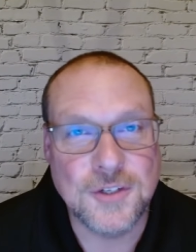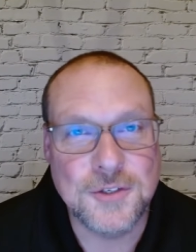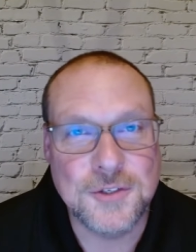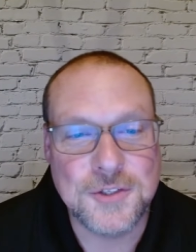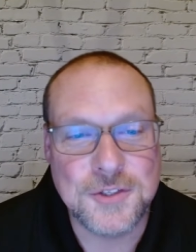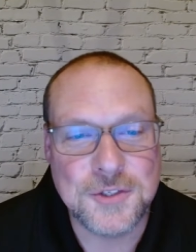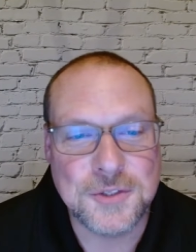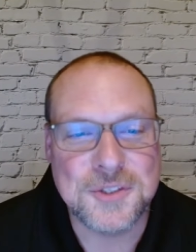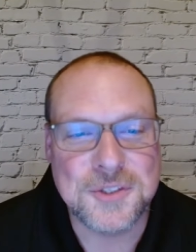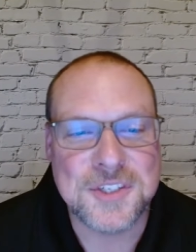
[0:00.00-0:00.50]
loose
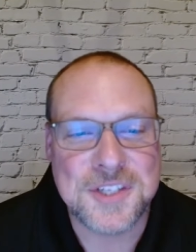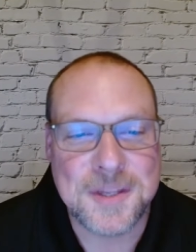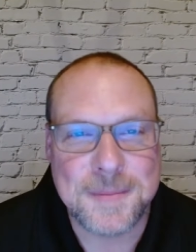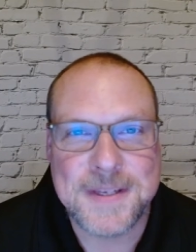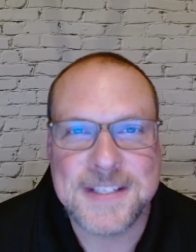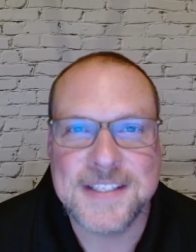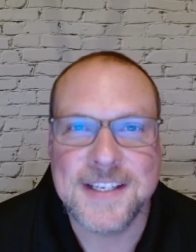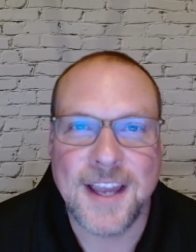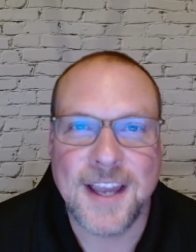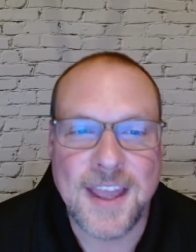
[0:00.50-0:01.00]
stools, let
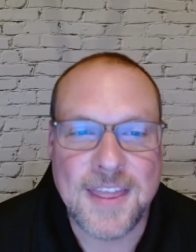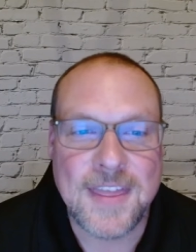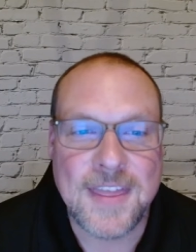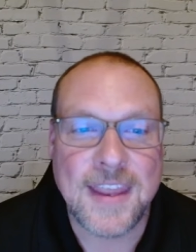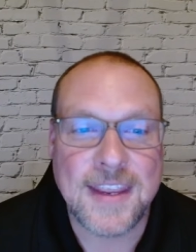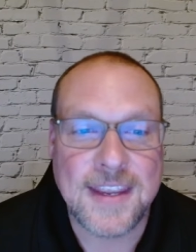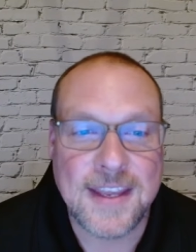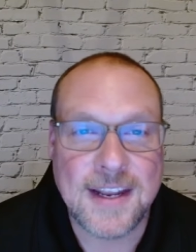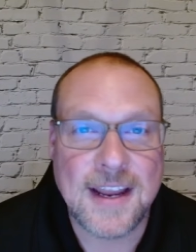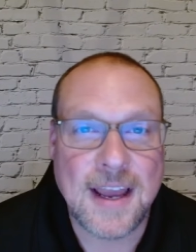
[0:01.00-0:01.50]
me tell you,
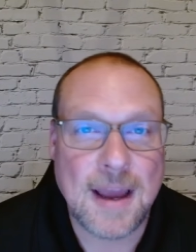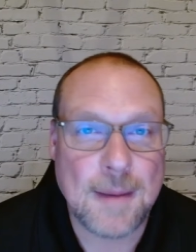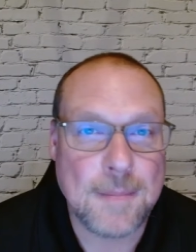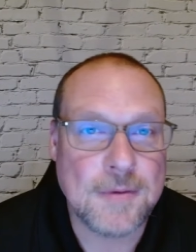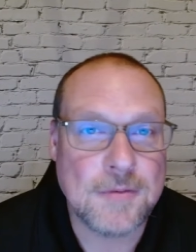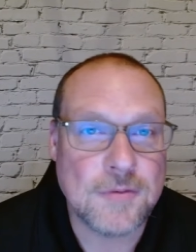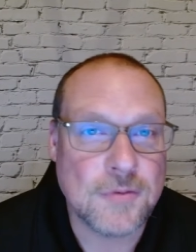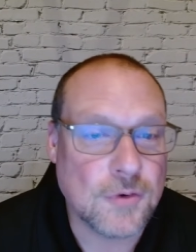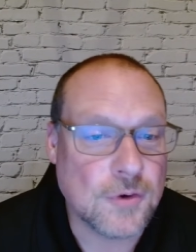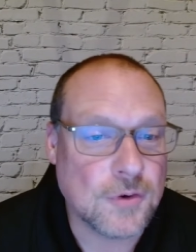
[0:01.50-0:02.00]
they can
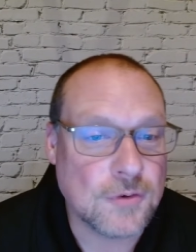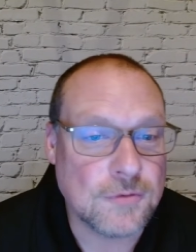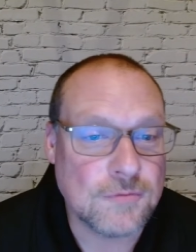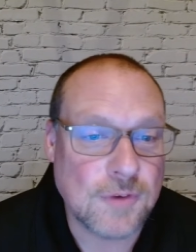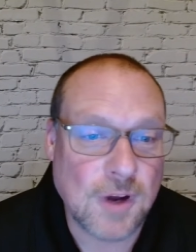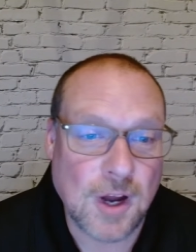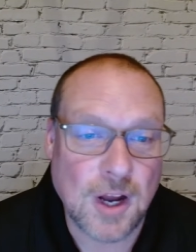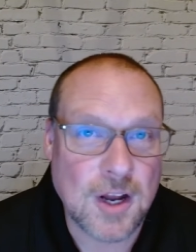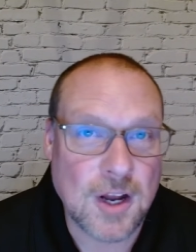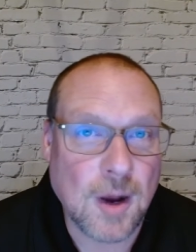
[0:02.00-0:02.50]
happen for
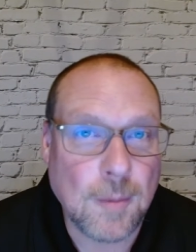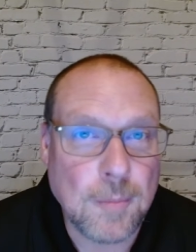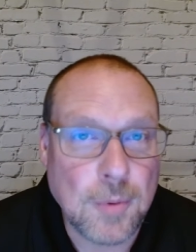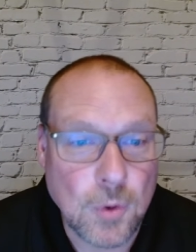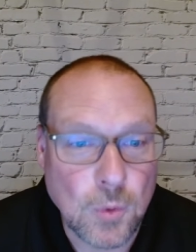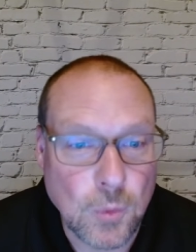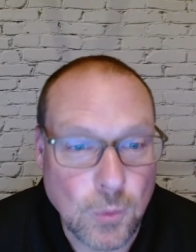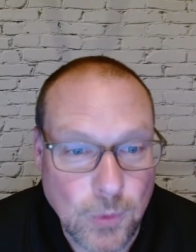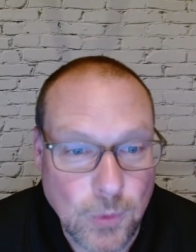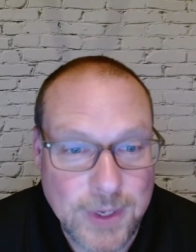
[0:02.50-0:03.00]
a
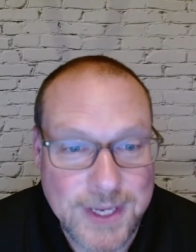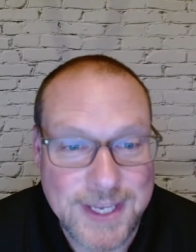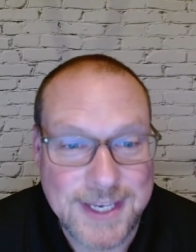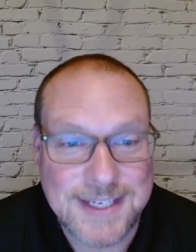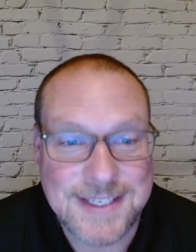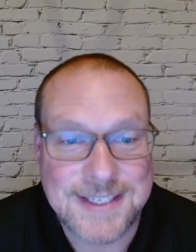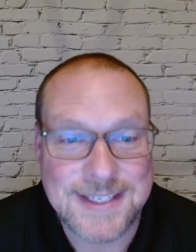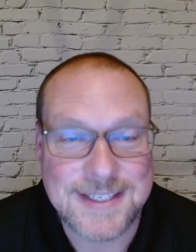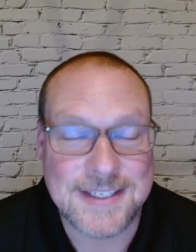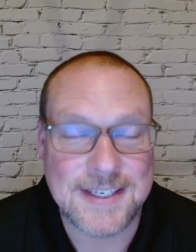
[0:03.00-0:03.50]
couple
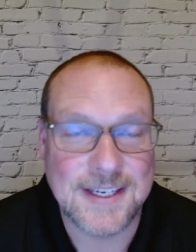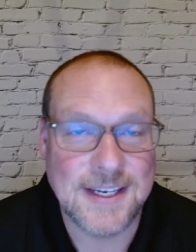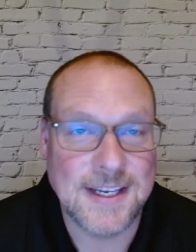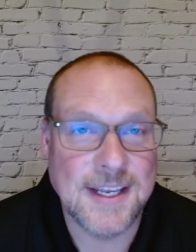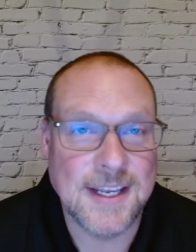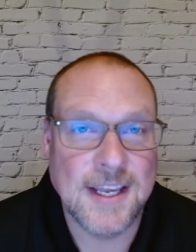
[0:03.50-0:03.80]
weeks,